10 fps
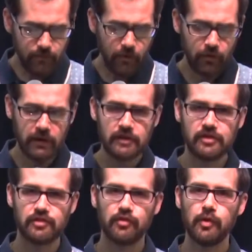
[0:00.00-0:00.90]

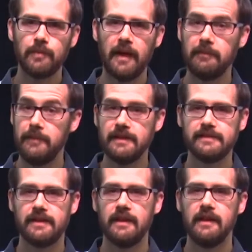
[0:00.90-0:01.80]
religious group that
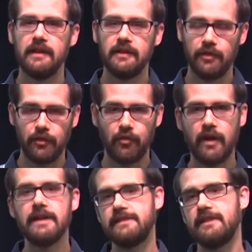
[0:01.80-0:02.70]
missed the
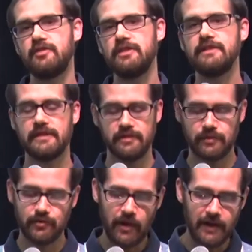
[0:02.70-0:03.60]
grace that Jesus
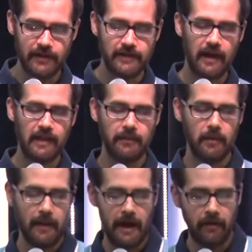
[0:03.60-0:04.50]
was trying to tell them
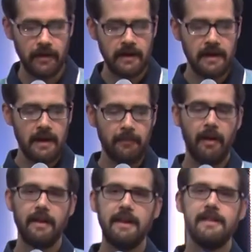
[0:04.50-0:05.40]
about.
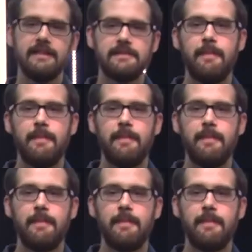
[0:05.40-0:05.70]
But in this